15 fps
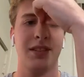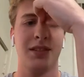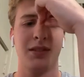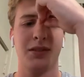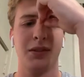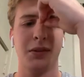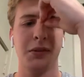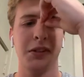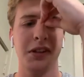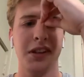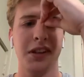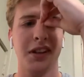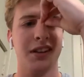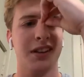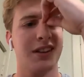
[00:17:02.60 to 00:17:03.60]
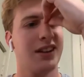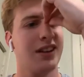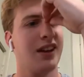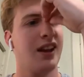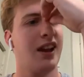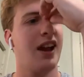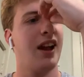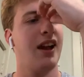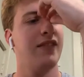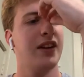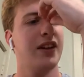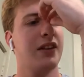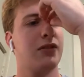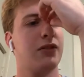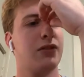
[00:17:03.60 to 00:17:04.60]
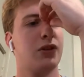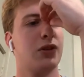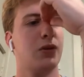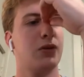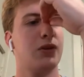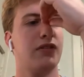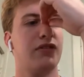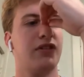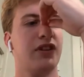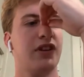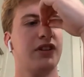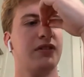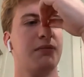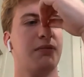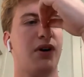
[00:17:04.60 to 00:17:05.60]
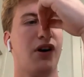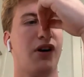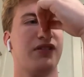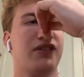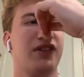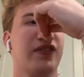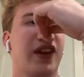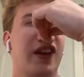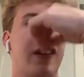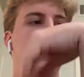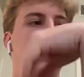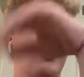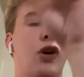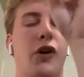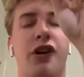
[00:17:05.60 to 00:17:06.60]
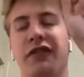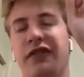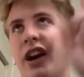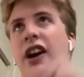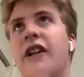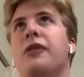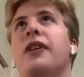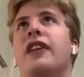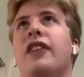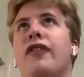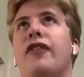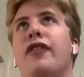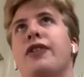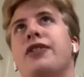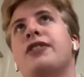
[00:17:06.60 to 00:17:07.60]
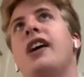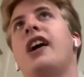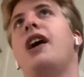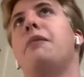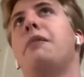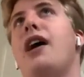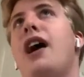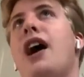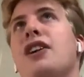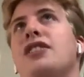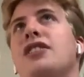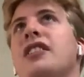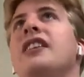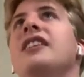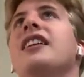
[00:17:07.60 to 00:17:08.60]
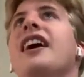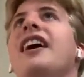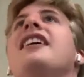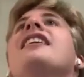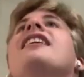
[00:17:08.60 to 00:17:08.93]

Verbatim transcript: so like, I have like two different parts of like going viral. Like the first time, I actually like